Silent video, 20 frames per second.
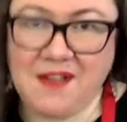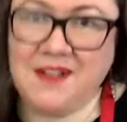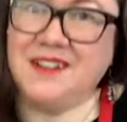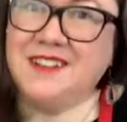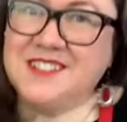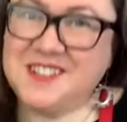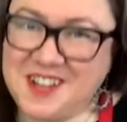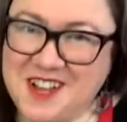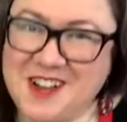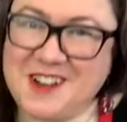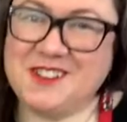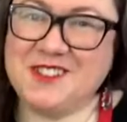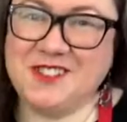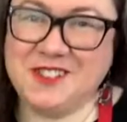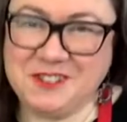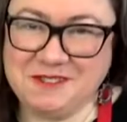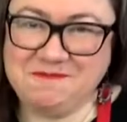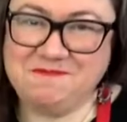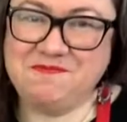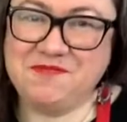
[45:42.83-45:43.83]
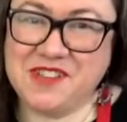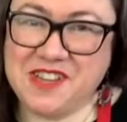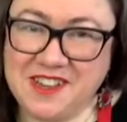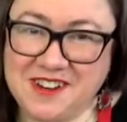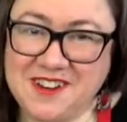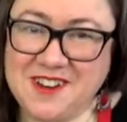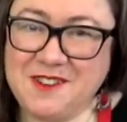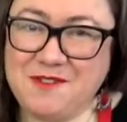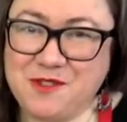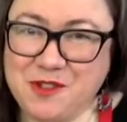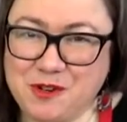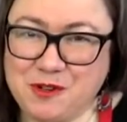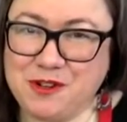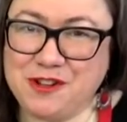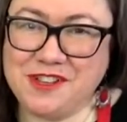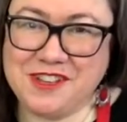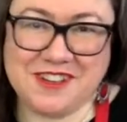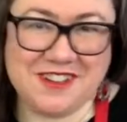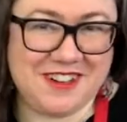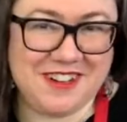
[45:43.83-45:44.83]
Exactly. Get enough
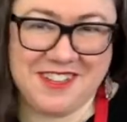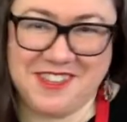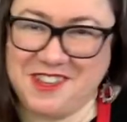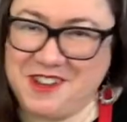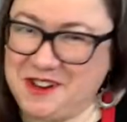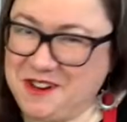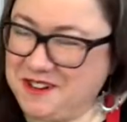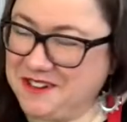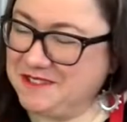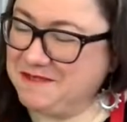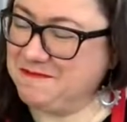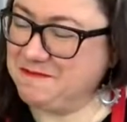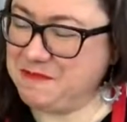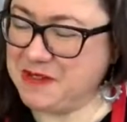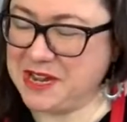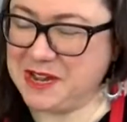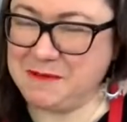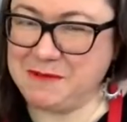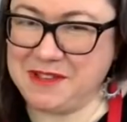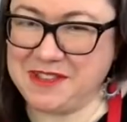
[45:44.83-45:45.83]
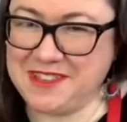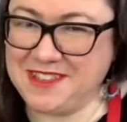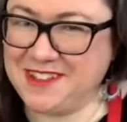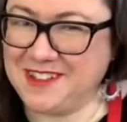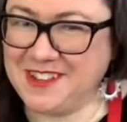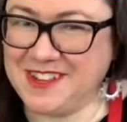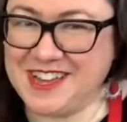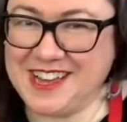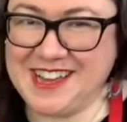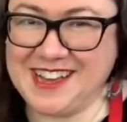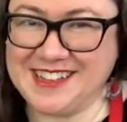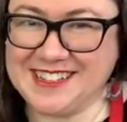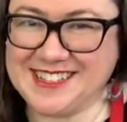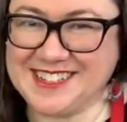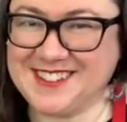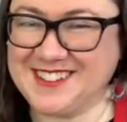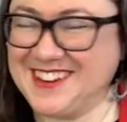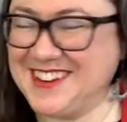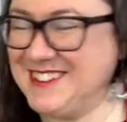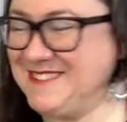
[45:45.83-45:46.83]
acrylic on there and baby, they'll last,
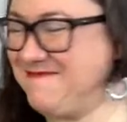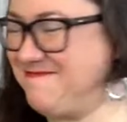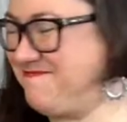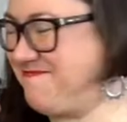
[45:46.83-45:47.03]
right?